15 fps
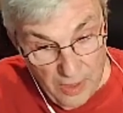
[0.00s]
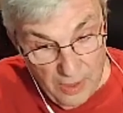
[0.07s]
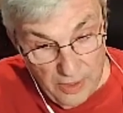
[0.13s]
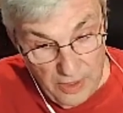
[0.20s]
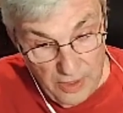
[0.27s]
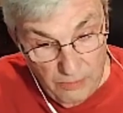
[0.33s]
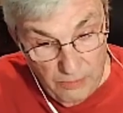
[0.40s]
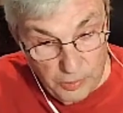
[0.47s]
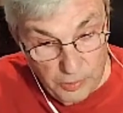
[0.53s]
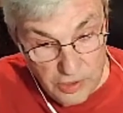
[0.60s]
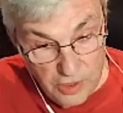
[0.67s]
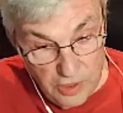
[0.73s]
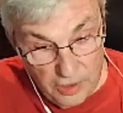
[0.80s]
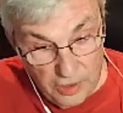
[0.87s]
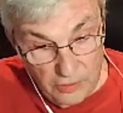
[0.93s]
In
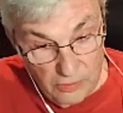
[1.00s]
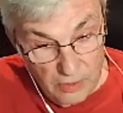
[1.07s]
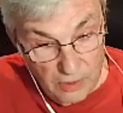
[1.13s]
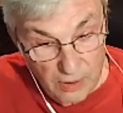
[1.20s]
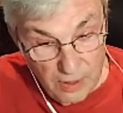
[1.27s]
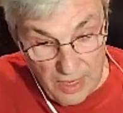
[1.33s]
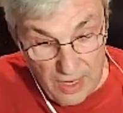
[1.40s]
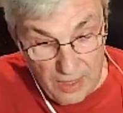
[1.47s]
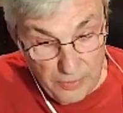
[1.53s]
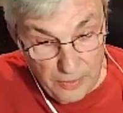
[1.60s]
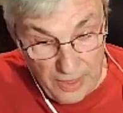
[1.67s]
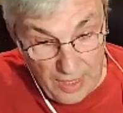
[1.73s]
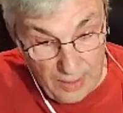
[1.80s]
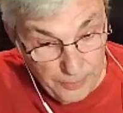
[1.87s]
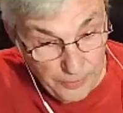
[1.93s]
particular,
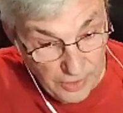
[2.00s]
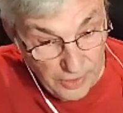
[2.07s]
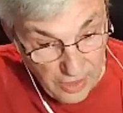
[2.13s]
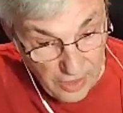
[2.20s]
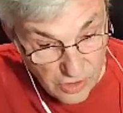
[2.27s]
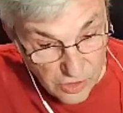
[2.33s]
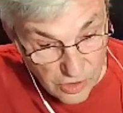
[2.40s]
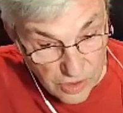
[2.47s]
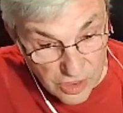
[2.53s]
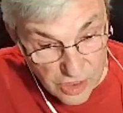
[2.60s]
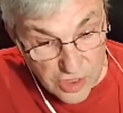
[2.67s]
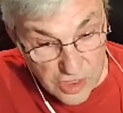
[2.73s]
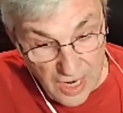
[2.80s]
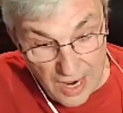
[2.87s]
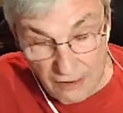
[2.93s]

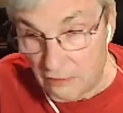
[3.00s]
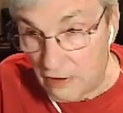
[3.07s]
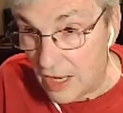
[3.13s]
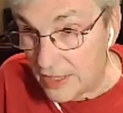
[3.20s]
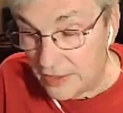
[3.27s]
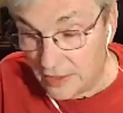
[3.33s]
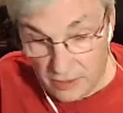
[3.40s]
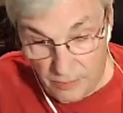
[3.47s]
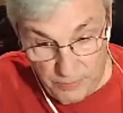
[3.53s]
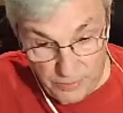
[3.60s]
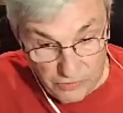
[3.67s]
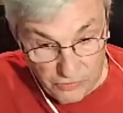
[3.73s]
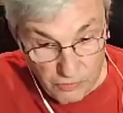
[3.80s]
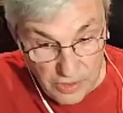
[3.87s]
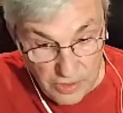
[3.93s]
applications skyrocketed
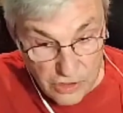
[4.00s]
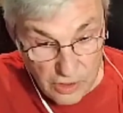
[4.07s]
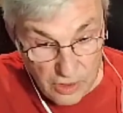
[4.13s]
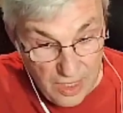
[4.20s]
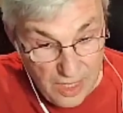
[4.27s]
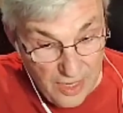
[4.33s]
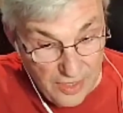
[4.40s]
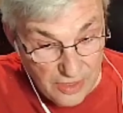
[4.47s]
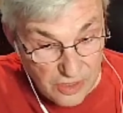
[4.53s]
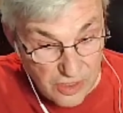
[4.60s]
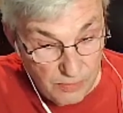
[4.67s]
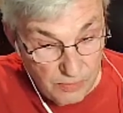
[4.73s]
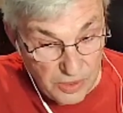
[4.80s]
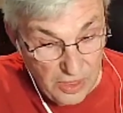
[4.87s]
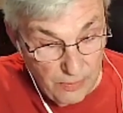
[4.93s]
between July and
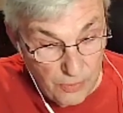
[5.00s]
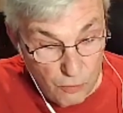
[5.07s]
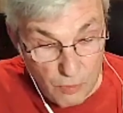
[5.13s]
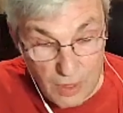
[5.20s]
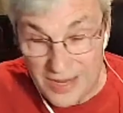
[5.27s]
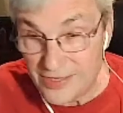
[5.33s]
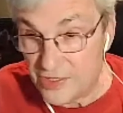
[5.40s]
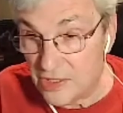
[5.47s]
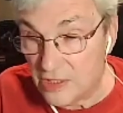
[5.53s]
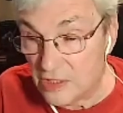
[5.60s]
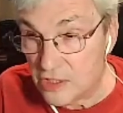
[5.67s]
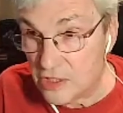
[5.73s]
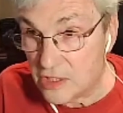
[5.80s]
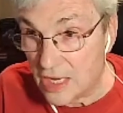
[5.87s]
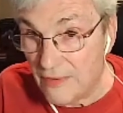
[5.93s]
September, rising
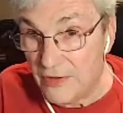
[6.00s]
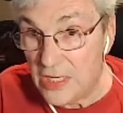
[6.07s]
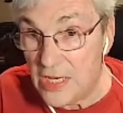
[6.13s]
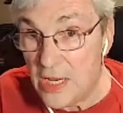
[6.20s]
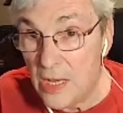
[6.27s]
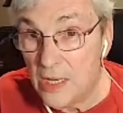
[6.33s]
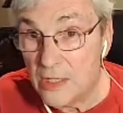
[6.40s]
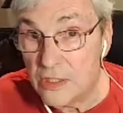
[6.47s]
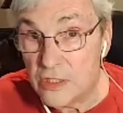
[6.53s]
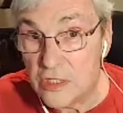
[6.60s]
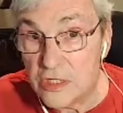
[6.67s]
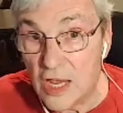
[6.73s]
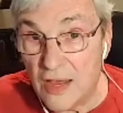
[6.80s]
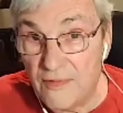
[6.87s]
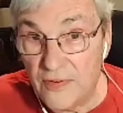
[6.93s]

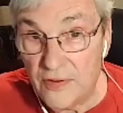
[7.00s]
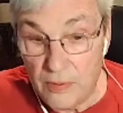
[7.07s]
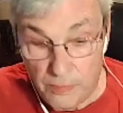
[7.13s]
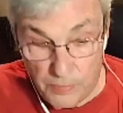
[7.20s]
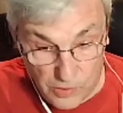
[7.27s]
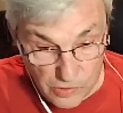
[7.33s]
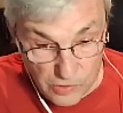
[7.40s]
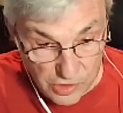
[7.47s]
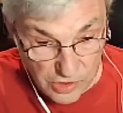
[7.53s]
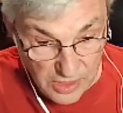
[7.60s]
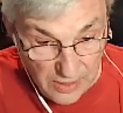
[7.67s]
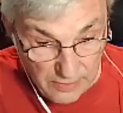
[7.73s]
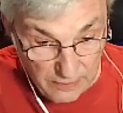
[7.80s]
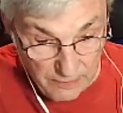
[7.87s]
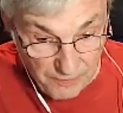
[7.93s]

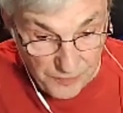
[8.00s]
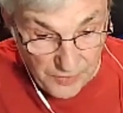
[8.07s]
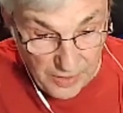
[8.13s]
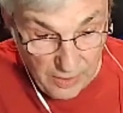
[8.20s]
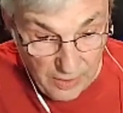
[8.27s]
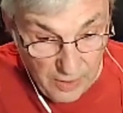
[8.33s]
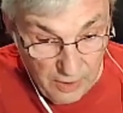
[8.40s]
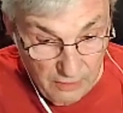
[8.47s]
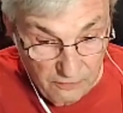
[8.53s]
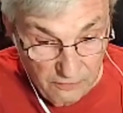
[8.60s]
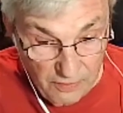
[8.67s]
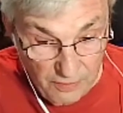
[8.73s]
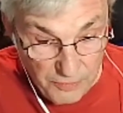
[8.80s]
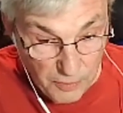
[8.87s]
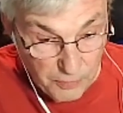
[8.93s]
77%
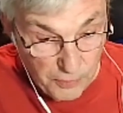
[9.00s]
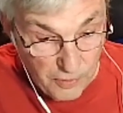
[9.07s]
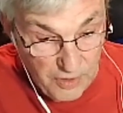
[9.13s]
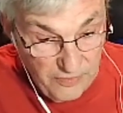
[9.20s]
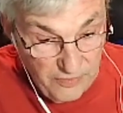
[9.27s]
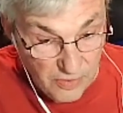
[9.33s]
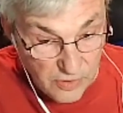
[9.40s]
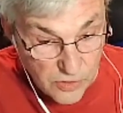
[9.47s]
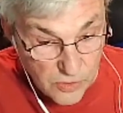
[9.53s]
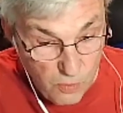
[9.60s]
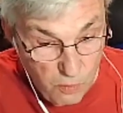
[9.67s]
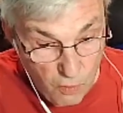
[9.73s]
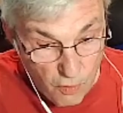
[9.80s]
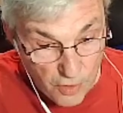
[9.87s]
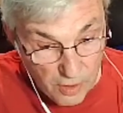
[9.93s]
from the previous
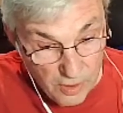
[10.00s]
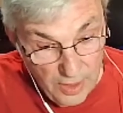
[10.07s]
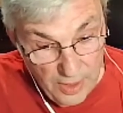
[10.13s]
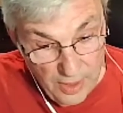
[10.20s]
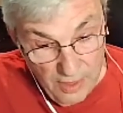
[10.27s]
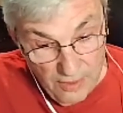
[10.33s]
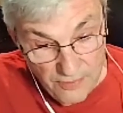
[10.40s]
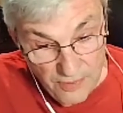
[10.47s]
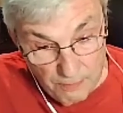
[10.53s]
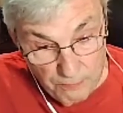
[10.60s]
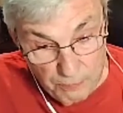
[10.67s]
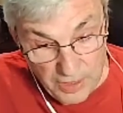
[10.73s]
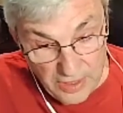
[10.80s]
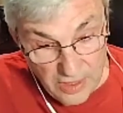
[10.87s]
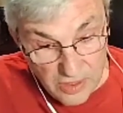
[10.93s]
quarter, the
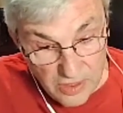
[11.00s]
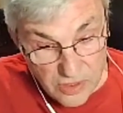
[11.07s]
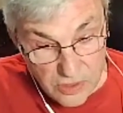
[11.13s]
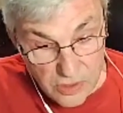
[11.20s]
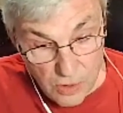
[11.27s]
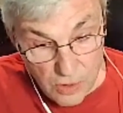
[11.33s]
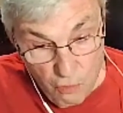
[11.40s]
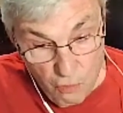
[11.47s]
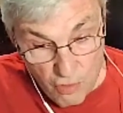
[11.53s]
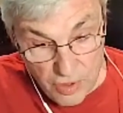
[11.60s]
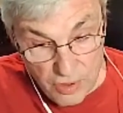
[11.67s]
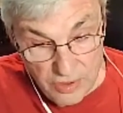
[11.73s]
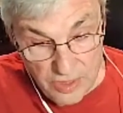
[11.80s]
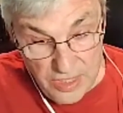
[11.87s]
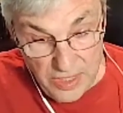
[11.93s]
biggest
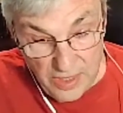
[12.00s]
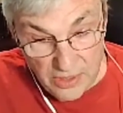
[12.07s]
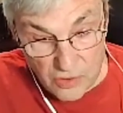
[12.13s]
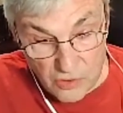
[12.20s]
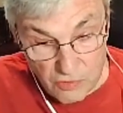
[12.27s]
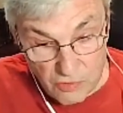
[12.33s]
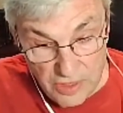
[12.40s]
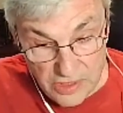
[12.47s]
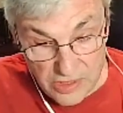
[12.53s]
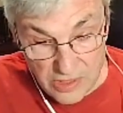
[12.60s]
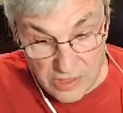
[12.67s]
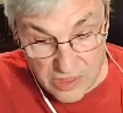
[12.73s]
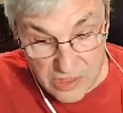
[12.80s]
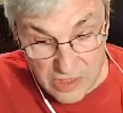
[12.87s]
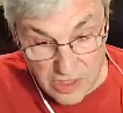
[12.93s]
quarterly increase
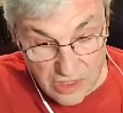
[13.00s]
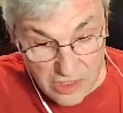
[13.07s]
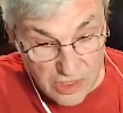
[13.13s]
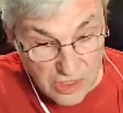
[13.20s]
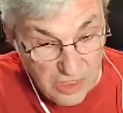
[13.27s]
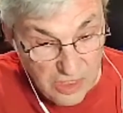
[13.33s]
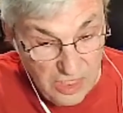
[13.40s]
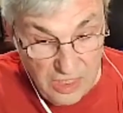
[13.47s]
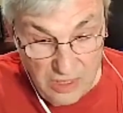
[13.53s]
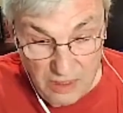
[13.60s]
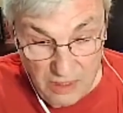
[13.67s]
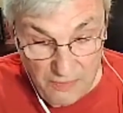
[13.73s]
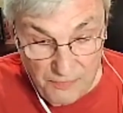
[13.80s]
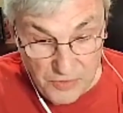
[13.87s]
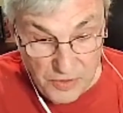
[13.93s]
in
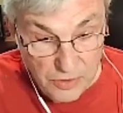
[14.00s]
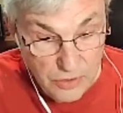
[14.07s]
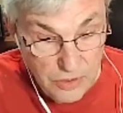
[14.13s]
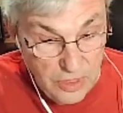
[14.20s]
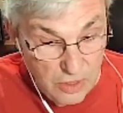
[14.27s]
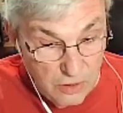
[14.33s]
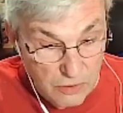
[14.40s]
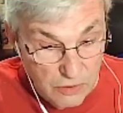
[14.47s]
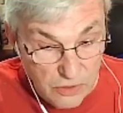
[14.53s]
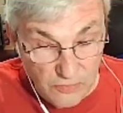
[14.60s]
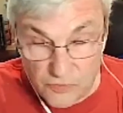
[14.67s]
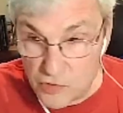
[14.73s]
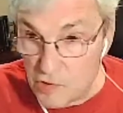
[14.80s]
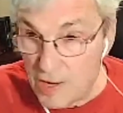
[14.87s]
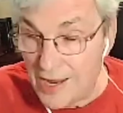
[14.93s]
16 years
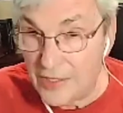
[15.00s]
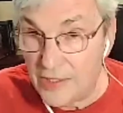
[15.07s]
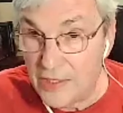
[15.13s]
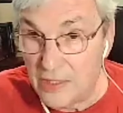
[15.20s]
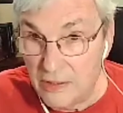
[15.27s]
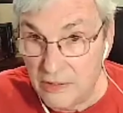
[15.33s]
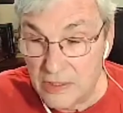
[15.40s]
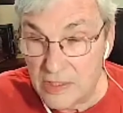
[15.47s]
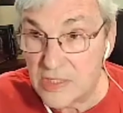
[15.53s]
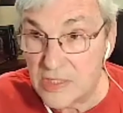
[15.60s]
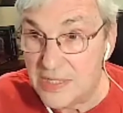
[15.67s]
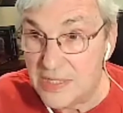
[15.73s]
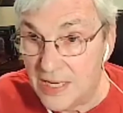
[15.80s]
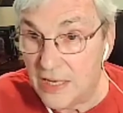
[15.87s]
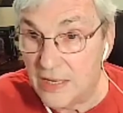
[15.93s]
of tracking this
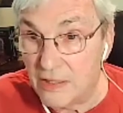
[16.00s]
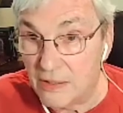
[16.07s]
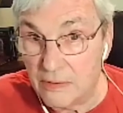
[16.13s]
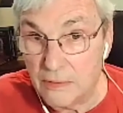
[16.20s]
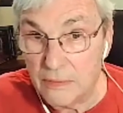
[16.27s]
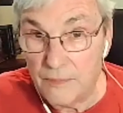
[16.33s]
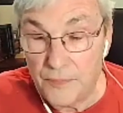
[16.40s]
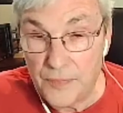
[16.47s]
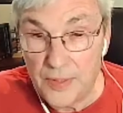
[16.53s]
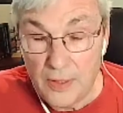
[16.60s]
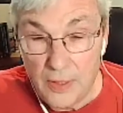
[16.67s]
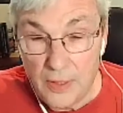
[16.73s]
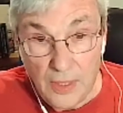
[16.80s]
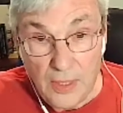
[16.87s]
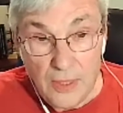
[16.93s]
data.
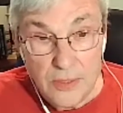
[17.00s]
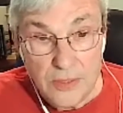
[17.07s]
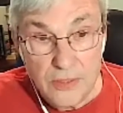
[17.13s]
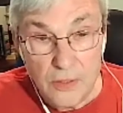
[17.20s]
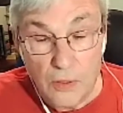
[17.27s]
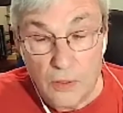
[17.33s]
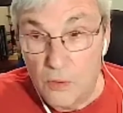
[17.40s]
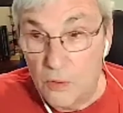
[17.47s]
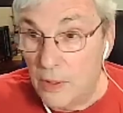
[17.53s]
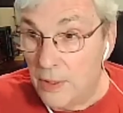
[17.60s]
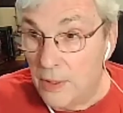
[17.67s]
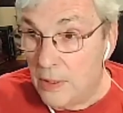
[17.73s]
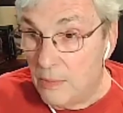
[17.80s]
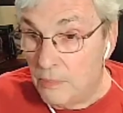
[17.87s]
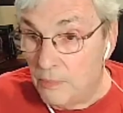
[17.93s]
So
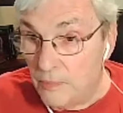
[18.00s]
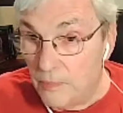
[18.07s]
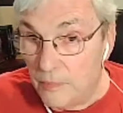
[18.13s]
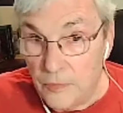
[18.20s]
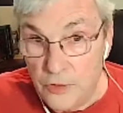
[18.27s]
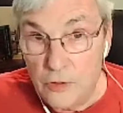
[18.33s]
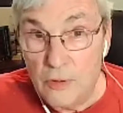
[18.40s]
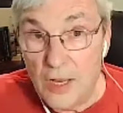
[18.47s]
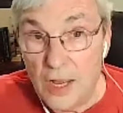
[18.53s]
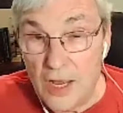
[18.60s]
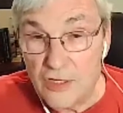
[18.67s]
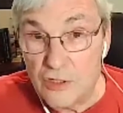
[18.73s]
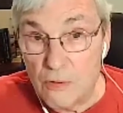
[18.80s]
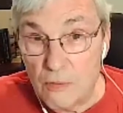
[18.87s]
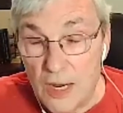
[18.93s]
you
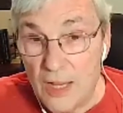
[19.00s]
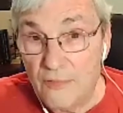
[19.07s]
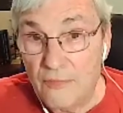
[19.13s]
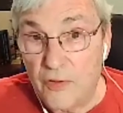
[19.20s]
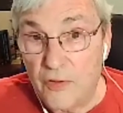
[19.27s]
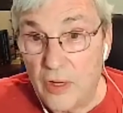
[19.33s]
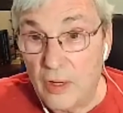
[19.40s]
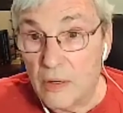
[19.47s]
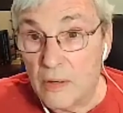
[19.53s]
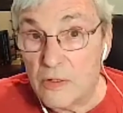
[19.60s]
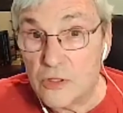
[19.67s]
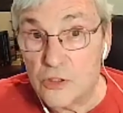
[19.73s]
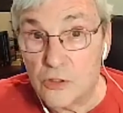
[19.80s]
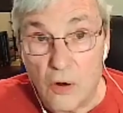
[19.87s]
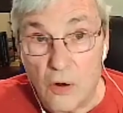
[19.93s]
guys are out there
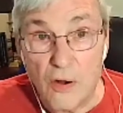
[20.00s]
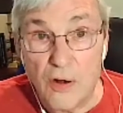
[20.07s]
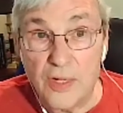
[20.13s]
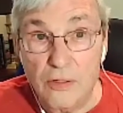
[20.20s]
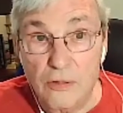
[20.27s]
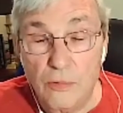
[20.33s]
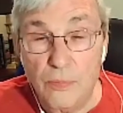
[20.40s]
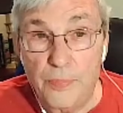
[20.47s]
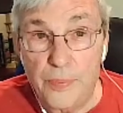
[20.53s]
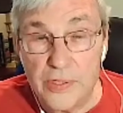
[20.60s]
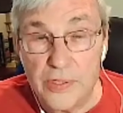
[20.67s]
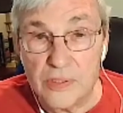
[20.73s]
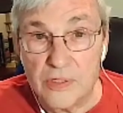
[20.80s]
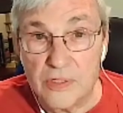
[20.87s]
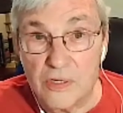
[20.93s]
starting new
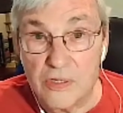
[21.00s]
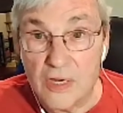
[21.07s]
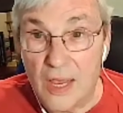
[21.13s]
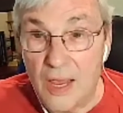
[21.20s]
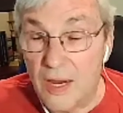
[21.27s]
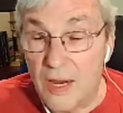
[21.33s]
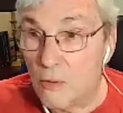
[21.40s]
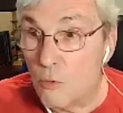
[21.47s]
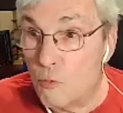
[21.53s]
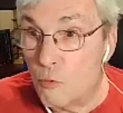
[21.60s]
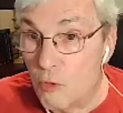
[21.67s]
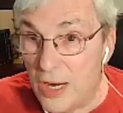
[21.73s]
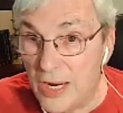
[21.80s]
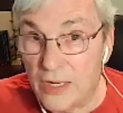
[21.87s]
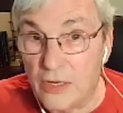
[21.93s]
businesses at
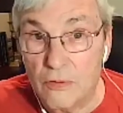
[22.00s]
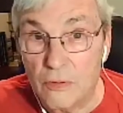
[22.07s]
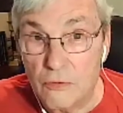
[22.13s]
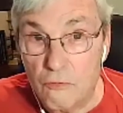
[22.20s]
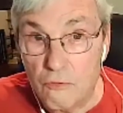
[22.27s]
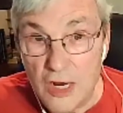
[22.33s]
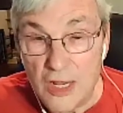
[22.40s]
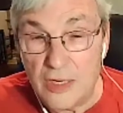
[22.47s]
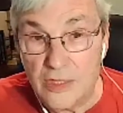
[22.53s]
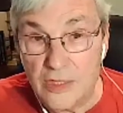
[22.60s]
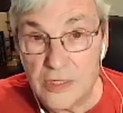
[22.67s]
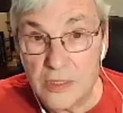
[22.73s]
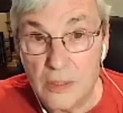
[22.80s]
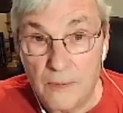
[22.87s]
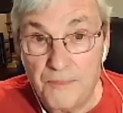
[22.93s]
record
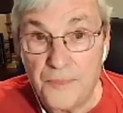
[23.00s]
rates,